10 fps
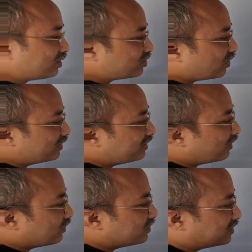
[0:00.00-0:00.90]
going to draw the
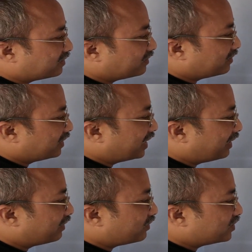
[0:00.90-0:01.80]
nose
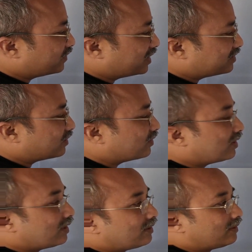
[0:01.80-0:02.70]
again. Nose, so
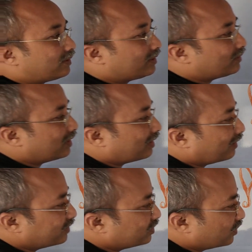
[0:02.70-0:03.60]
you learn
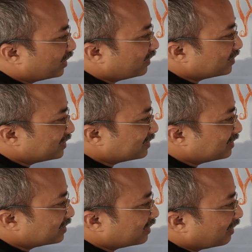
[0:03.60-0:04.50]
how to draw a nose. It's
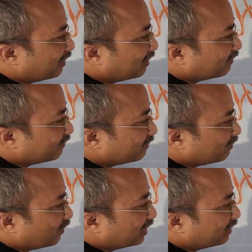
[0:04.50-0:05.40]
just curve,
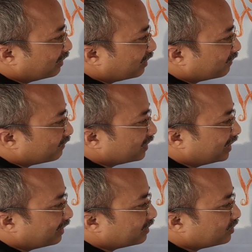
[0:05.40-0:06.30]
one curve,
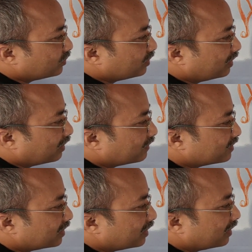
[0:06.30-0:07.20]
again two
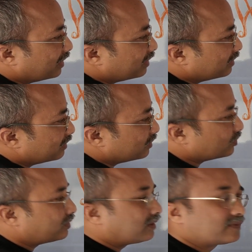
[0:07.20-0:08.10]
curves, and again
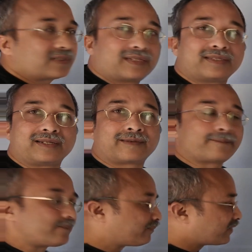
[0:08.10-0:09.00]
two curves, like that.
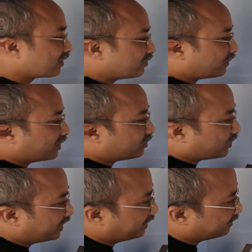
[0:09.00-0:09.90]
So I'm going to
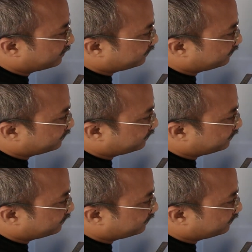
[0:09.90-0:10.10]
draw here.